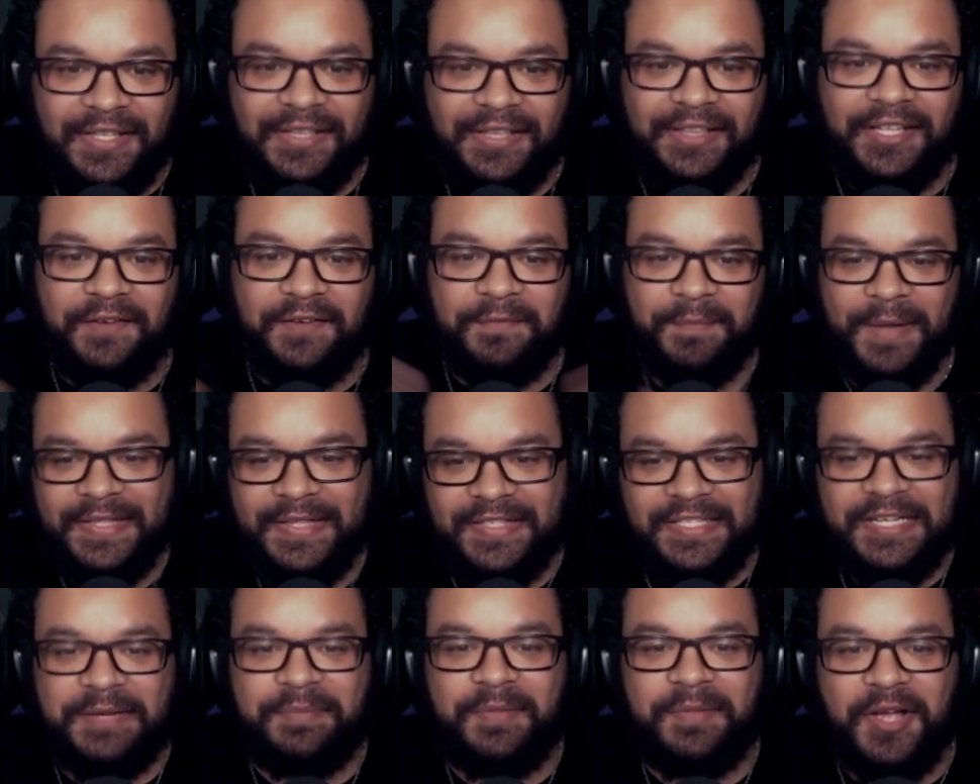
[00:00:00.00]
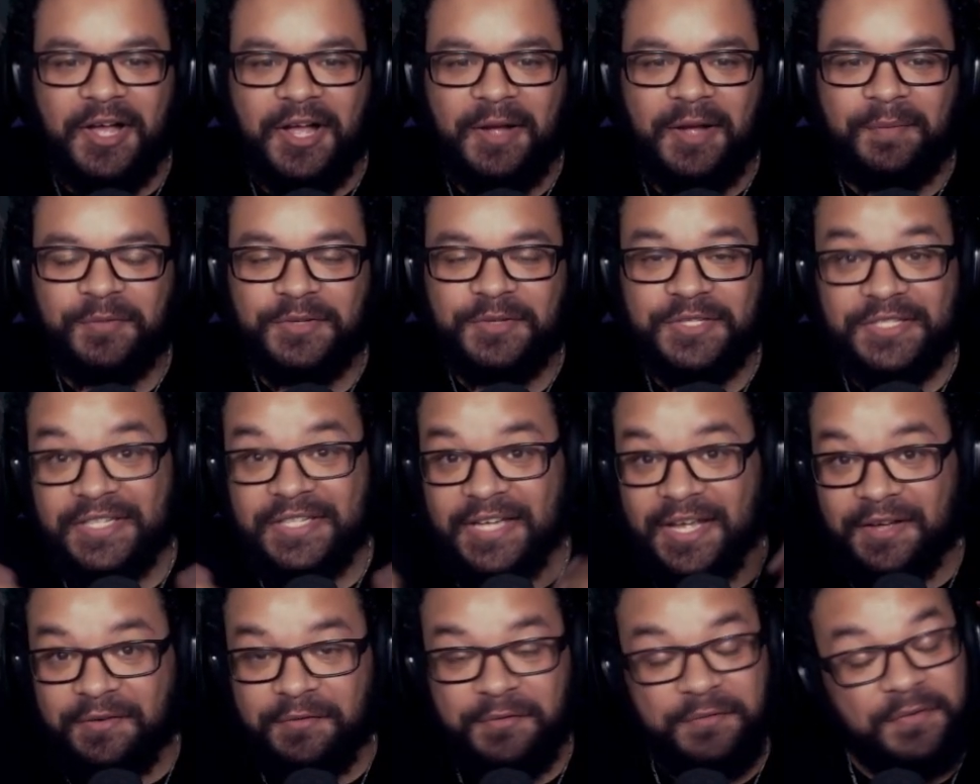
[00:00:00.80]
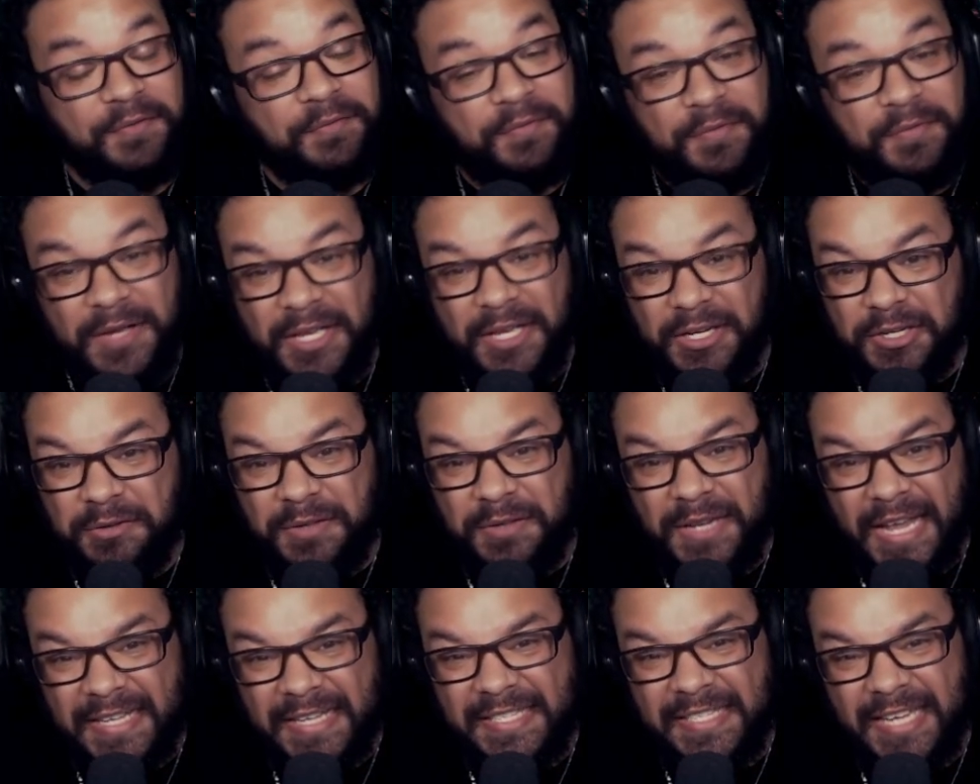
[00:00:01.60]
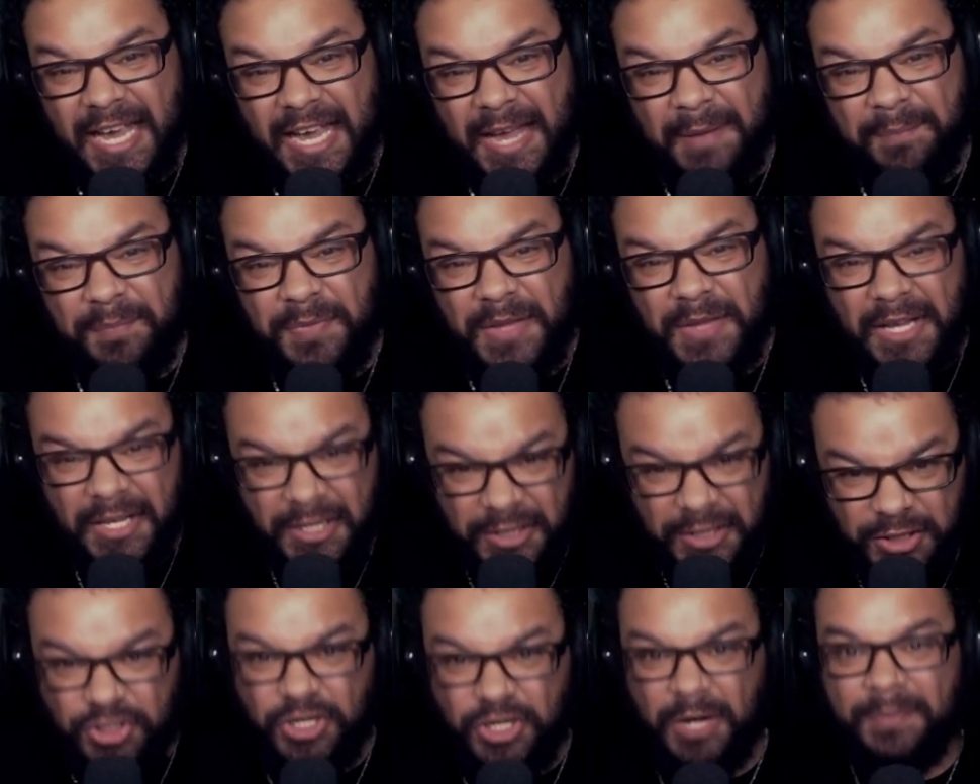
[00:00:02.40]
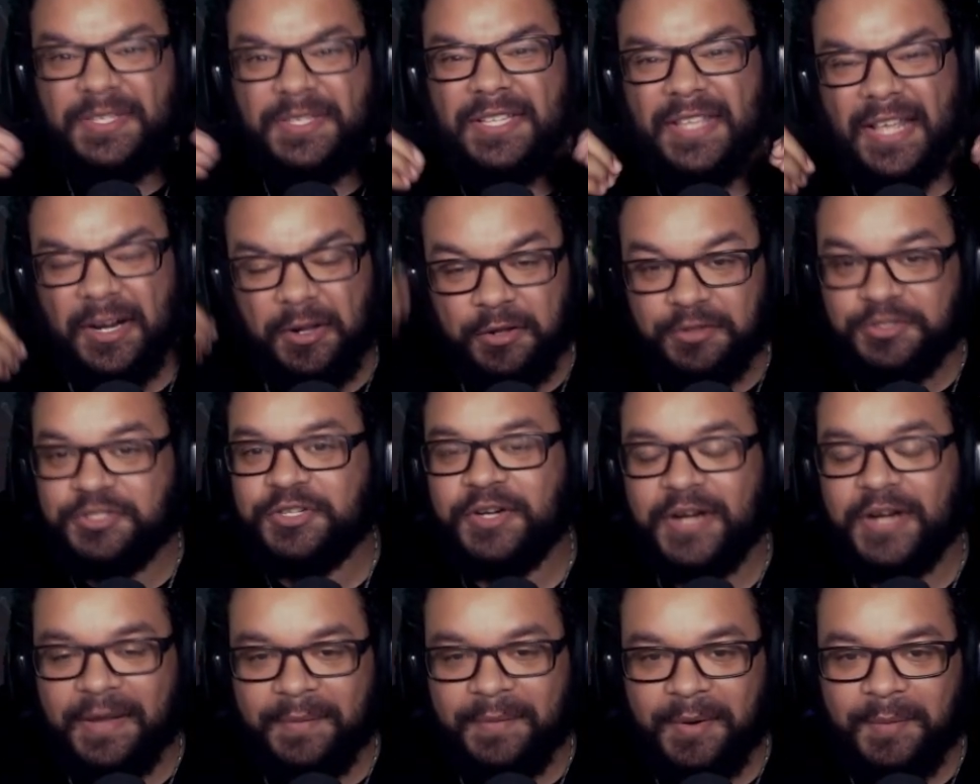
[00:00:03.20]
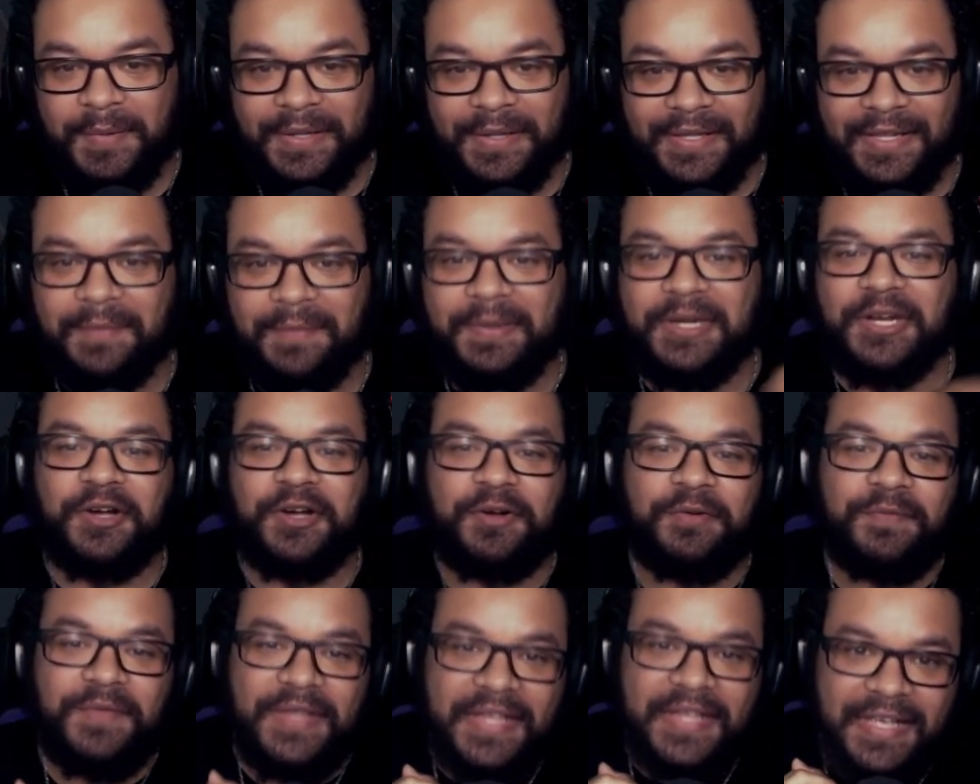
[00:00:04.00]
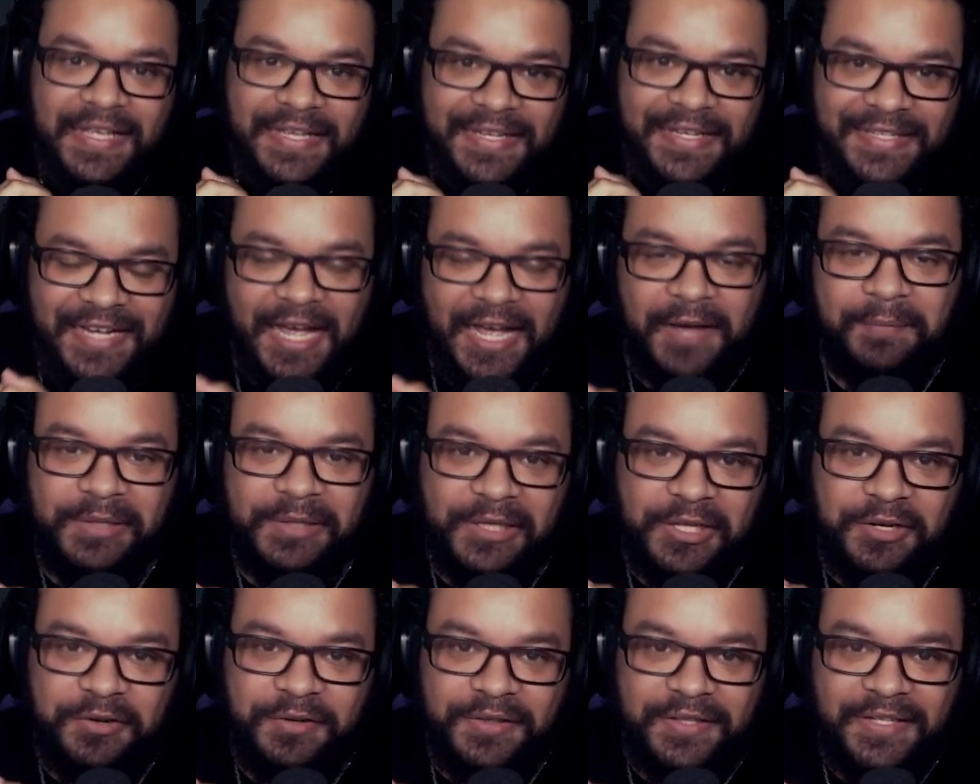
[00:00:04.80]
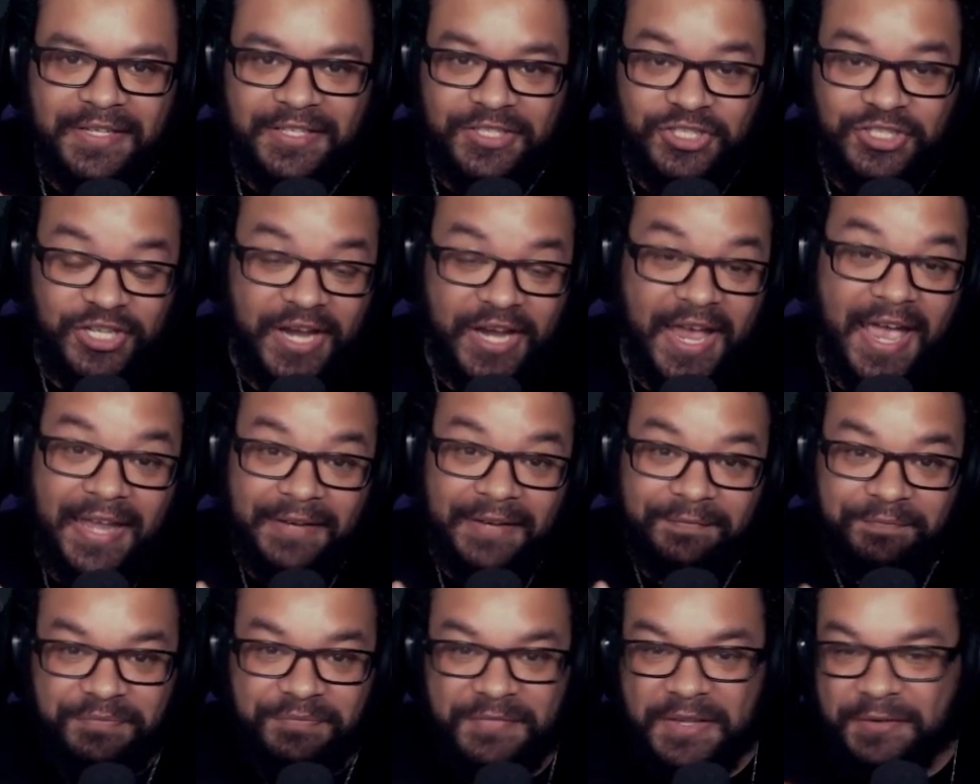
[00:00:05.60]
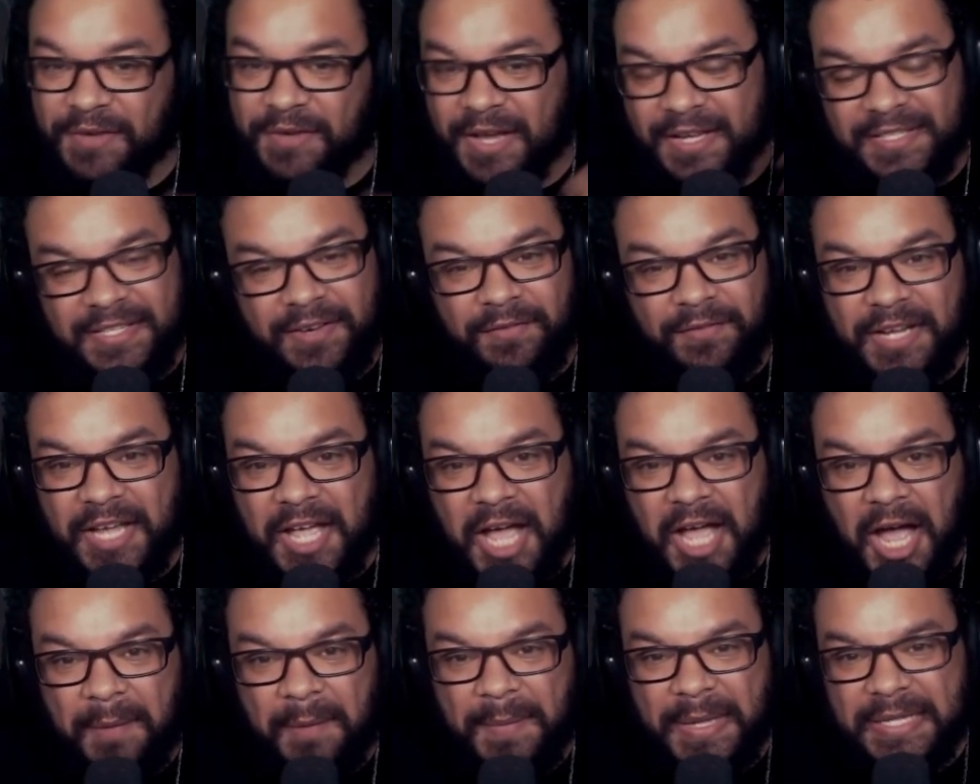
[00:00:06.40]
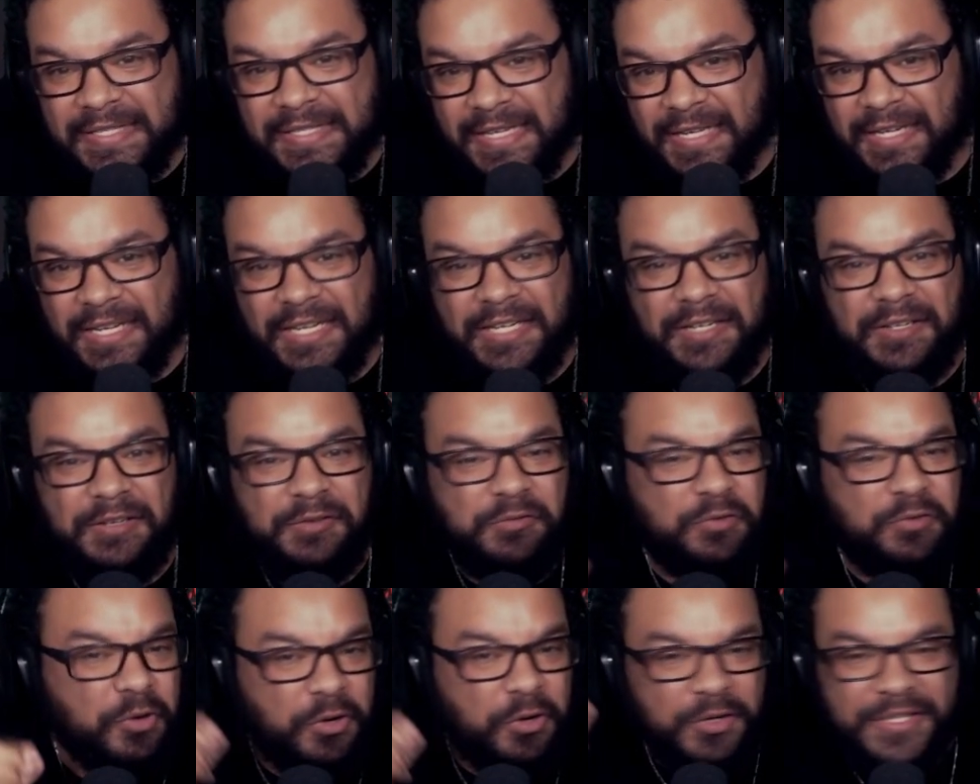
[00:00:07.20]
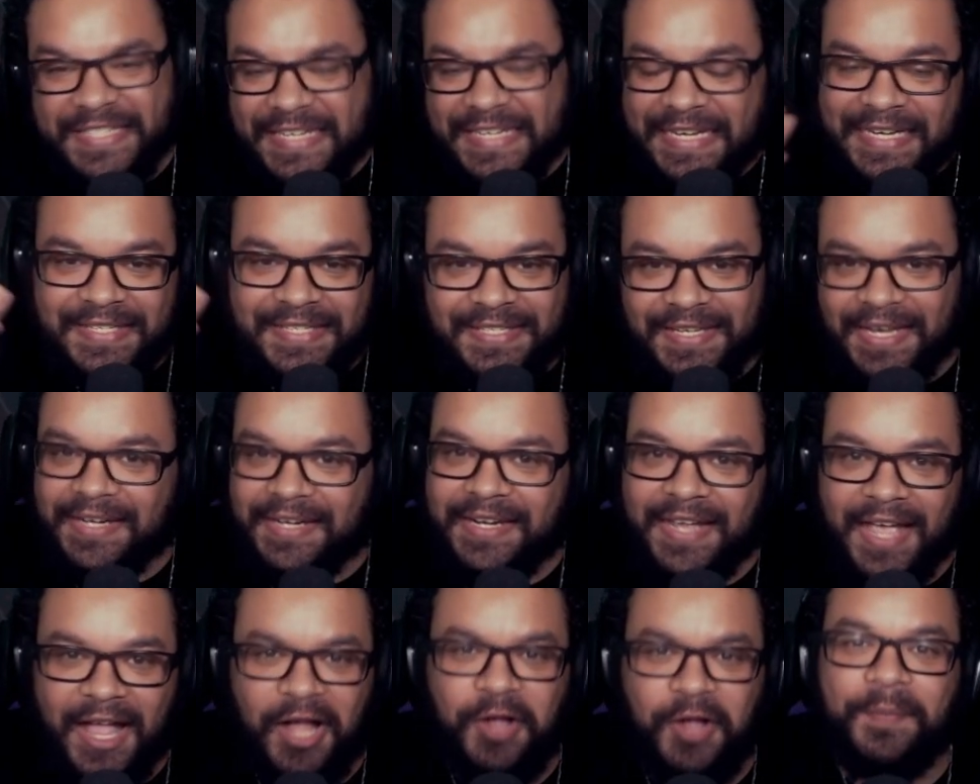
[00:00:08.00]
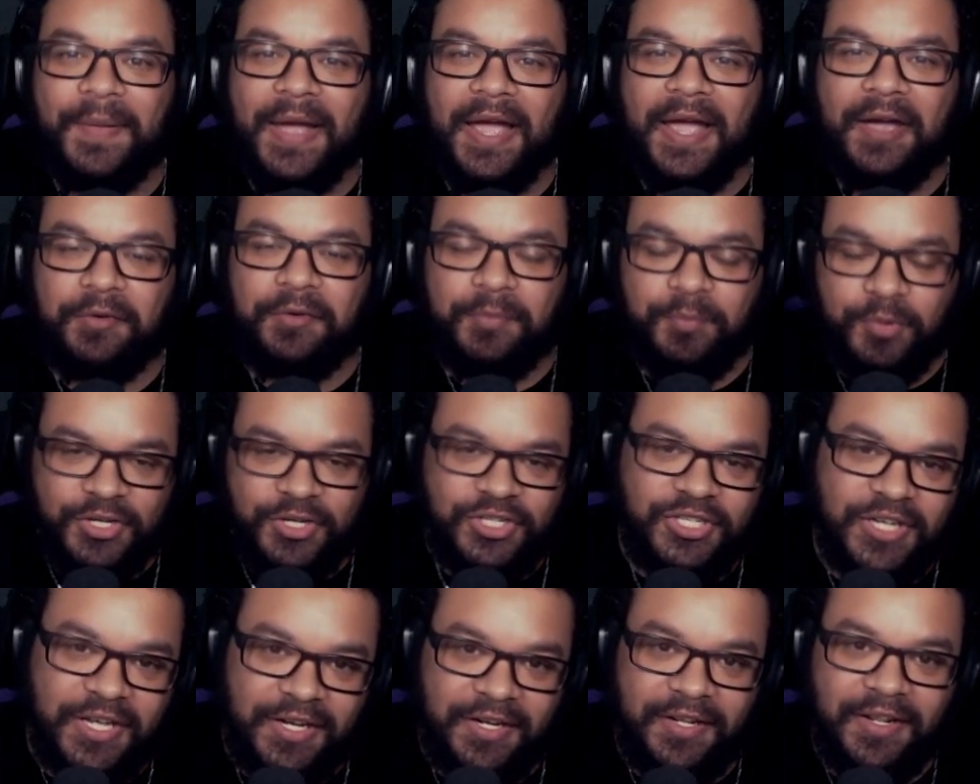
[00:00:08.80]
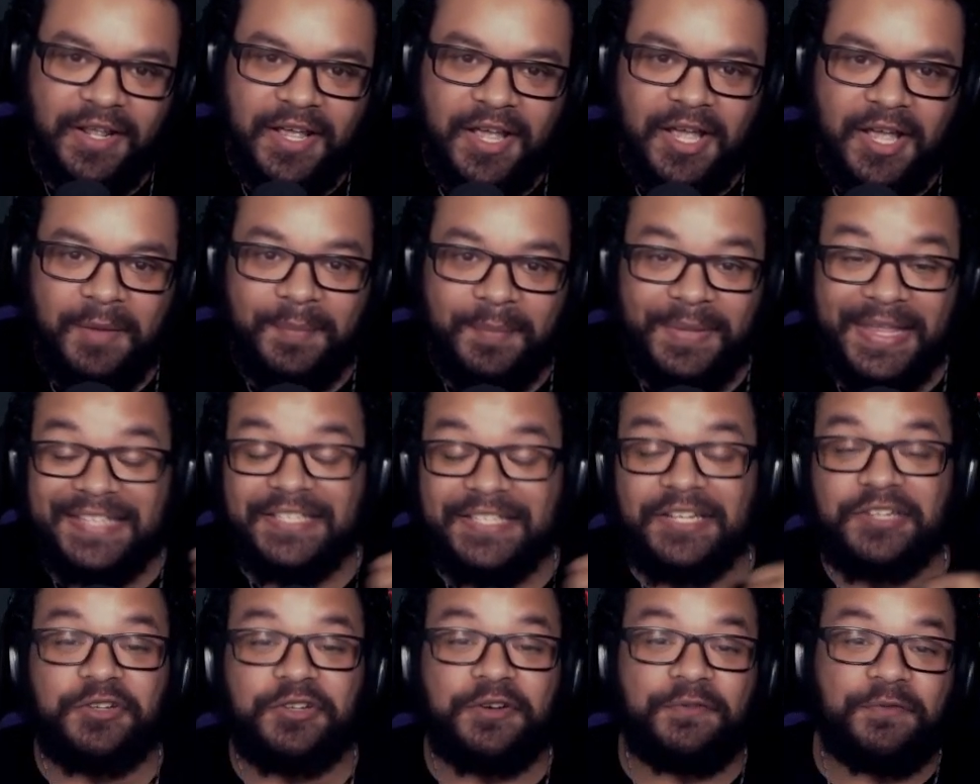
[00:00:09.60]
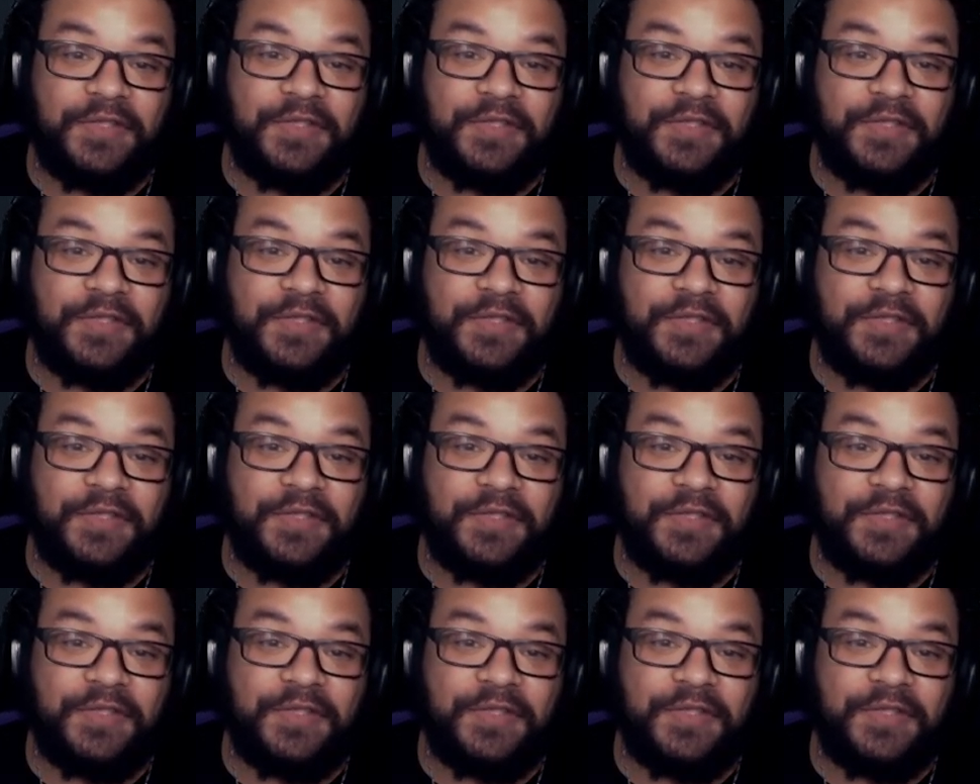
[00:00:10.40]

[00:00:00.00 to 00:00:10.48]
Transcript: Love my team comp. We'll see if we can do next time jump to that Ultra Nightmare, but let me know down below in the chat if you guys have any comments, any critiques, any help. I would appreciate it. But that's gonna do it for